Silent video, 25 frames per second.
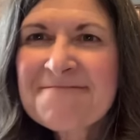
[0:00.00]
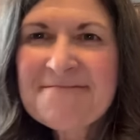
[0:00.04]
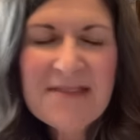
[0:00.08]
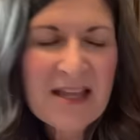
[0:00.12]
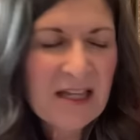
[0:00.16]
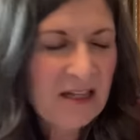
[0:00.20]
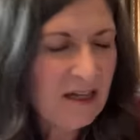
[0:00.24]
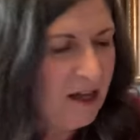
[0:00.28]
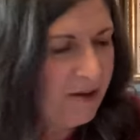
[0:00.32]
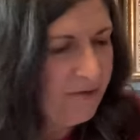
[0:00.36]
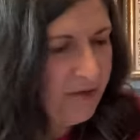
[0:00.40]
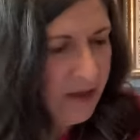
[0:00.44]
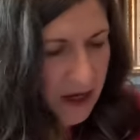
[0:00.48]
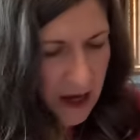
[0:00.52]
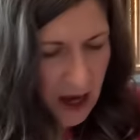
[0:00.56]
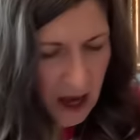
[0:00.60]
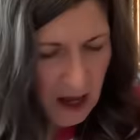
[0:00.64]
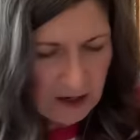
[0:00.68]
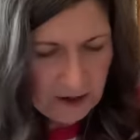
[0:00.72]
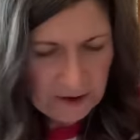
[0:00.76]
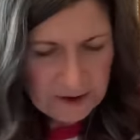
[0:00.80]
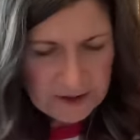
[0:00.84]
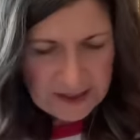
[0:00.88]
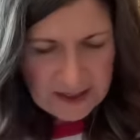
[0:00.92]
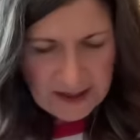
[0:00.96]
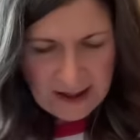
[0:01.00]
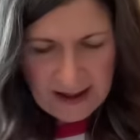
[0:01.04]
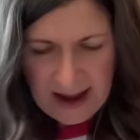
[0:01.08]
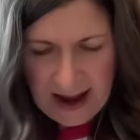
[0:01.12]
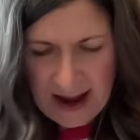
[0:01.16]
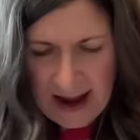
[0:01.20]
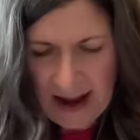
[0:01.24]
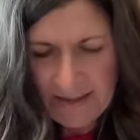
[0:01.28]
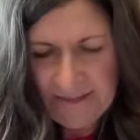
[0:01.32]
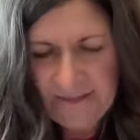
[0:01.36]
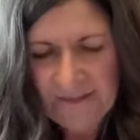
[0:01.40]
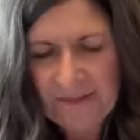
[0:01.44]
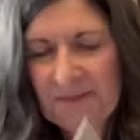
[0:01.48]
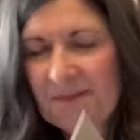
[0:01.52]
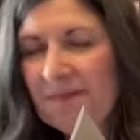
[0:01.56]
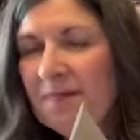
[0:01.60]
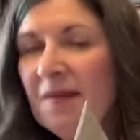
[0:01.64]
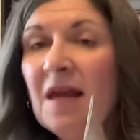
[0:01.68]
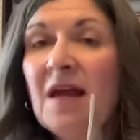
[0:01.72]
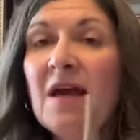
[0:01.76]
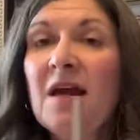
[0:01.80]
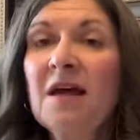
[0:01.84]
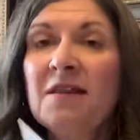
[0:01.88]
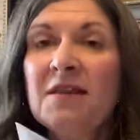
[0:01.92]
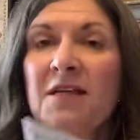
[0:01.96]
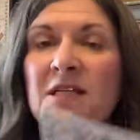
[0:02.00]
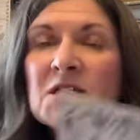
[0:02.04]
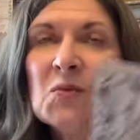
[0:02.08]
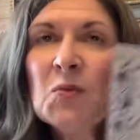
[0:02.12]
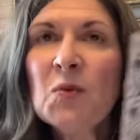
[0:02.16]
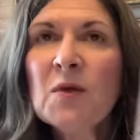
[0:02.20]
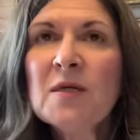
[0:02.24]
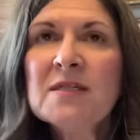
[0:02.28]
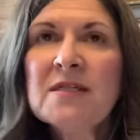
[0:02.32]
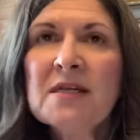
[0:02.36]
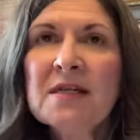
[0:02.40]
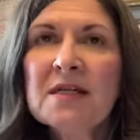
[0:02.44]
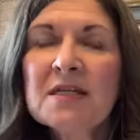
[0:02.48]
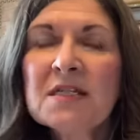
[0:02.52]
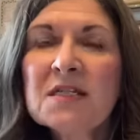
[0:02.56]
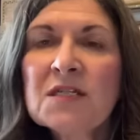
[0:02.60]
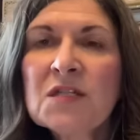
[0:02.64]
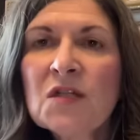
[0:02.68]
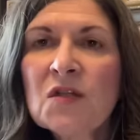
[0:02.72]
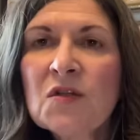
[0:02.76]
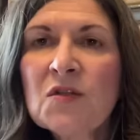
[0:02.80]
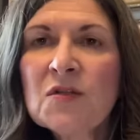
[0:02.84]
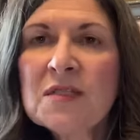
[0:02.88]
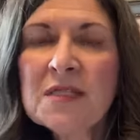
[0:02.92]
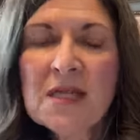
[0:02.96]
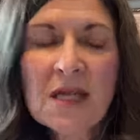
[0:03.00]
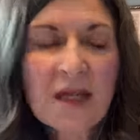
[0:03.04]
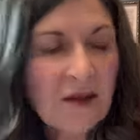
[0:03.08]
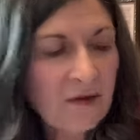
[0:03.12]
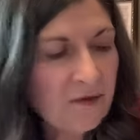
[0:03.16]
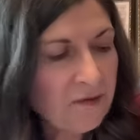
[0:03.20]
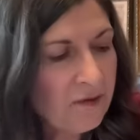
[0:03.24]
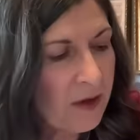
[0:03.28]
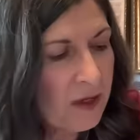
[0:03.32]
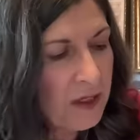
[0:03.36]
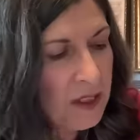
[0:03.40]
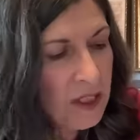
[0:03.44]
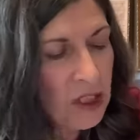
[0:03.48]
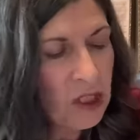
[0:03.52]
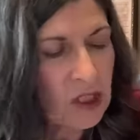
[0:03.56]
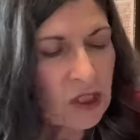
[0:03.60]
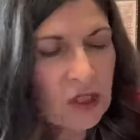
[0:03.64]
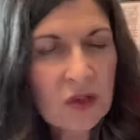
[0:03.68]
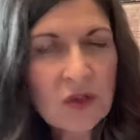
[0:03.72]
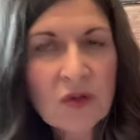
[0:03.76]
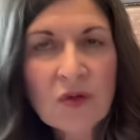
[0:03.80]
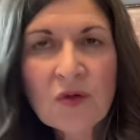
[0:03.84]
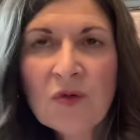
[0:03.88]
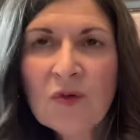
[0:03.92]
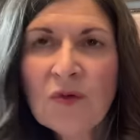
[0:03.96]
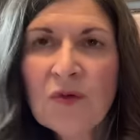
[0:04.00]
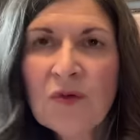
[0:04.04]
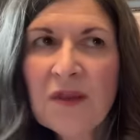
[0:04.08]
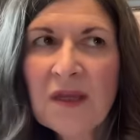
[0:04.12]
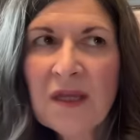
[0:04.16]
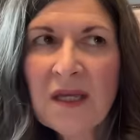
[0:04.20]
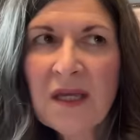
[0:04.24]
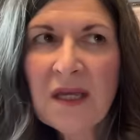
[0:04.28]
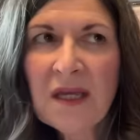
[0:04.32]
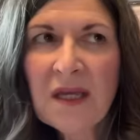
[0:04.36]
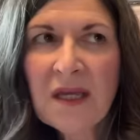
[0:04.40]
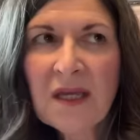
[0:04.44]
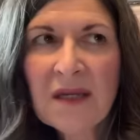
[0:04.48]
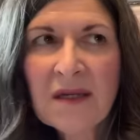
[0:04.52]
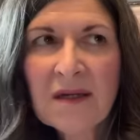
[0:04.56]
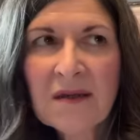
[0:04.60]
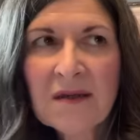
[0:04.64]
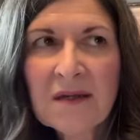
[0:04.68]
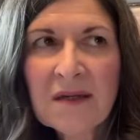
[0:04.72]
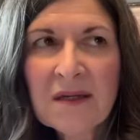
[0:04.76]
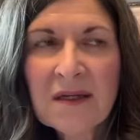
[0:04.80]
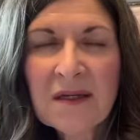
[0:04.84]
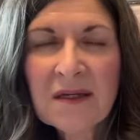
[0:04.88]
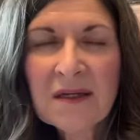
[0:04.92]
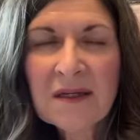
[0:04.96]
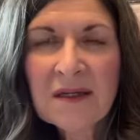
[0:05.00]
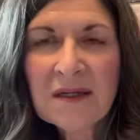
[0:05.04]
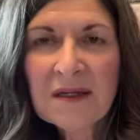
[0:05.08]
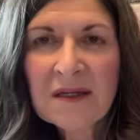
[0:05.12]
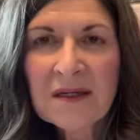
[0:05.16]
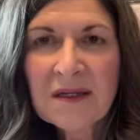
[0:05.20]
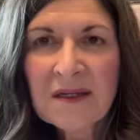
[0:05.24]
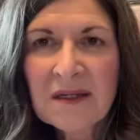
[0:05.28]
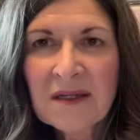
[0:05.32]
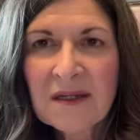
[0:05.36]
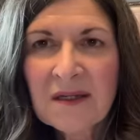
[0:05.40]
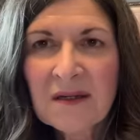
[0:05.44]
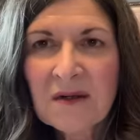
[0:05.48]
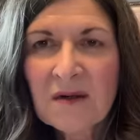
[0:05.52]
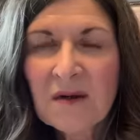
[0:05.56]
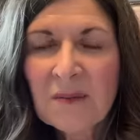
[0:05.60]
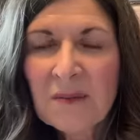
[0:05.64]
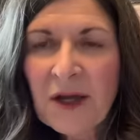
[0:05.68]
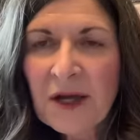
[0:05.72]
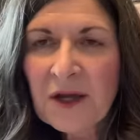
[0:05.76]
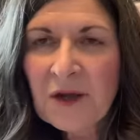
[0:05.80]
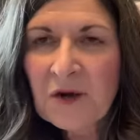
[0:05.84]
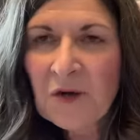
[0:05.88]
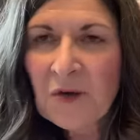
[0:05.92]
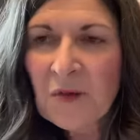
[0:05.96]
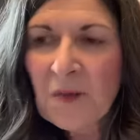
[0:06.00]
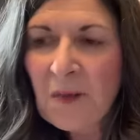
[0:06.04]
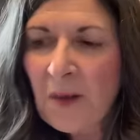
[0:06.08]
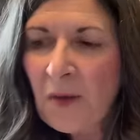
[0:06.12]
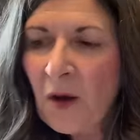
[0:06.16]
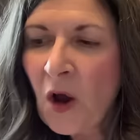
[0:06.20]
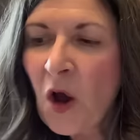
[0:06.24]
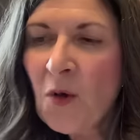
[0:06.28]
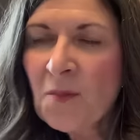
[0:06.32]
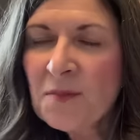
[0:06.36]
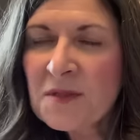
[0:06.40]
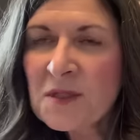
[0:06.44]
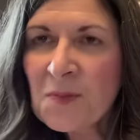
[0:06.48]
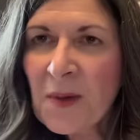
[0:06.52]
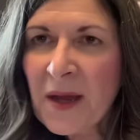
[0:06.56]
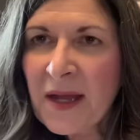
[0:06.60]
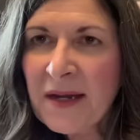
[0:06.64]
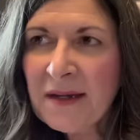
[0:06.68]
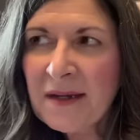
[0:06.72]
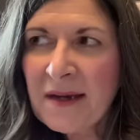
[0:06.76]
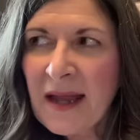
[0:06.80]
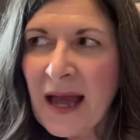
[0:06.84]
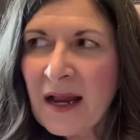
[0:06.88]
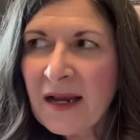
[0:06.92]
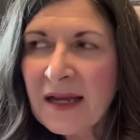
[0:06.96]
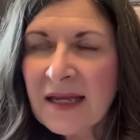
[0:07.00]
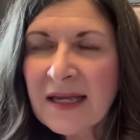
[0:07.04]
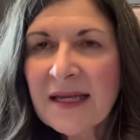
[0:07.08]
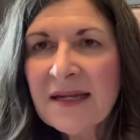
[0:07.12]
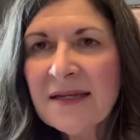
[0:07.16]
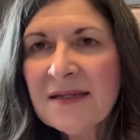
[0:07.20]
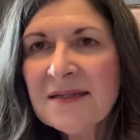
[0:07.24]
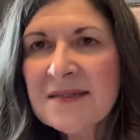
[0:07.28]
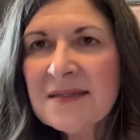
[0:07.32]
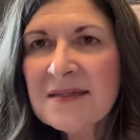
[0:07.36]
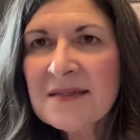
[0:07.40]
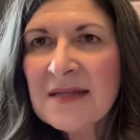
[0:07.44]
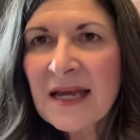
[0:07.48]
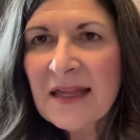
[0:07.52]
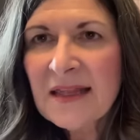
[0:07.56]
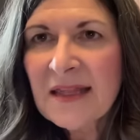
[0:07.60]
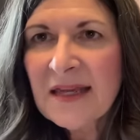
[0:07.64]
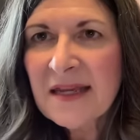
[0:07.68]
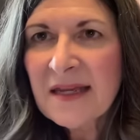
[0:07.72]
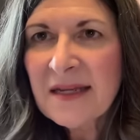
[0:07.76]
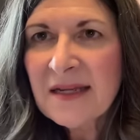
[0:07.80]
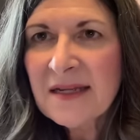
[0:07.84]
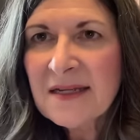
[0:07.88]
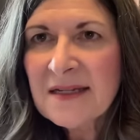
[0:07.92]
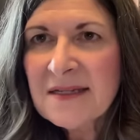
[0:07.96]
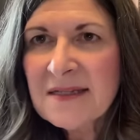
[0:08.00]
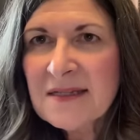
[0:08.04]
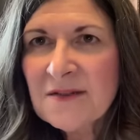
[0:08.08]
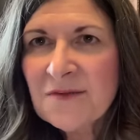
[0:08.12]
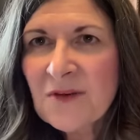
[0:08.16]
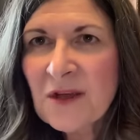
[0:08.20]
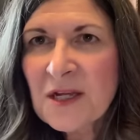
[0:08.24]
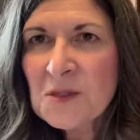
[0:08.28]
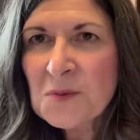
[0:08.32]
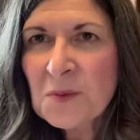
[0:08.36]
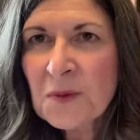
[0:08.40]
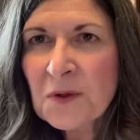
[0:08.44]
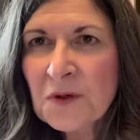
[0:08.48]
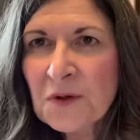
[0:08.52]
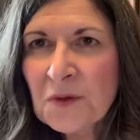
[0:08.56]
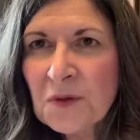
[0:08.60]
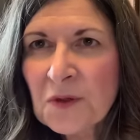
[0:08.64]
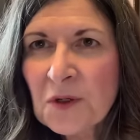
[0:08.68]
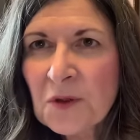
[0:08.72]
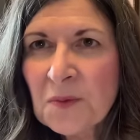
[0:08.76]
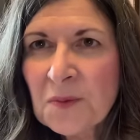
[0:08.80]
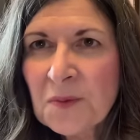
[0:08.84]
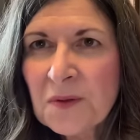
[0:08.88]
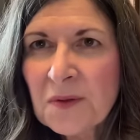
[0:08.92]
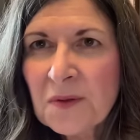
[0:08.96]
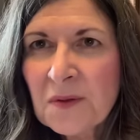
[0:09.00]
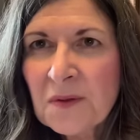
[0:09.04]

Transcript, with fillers: Love the colors in that. This was an exclusive to the, oh, I'm not gonna remember, Homespun Elegance, I think it is, Facebook group